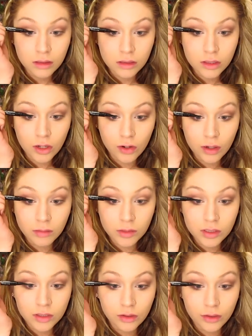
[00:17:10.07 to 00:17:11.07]
So I'm
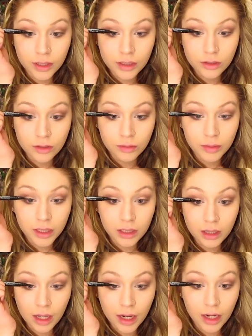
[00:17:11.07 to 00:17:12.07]
just going to be
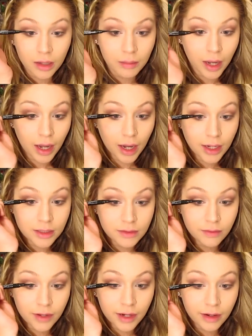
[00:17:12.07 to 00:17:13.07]
lining my eyes
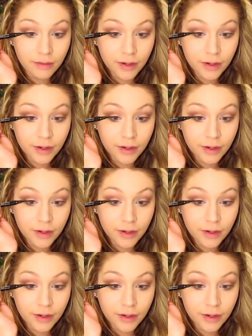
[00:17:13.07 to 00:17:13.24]
very,